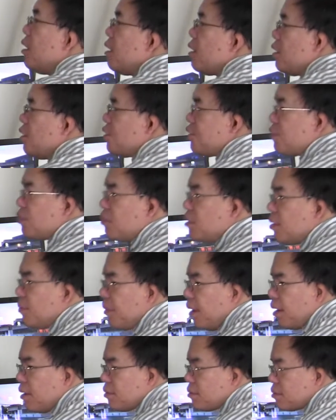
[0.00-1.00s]
concern
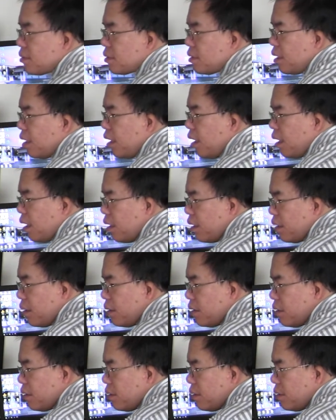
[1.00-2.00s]
about
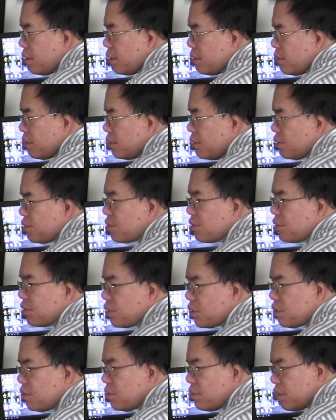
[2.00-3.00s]
there's sort
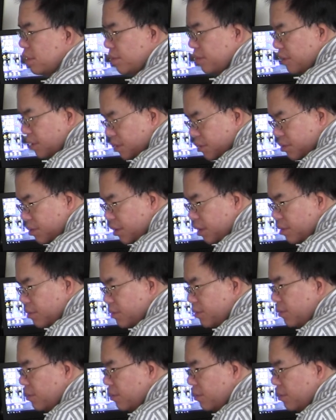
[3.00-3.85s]
of two limits, right?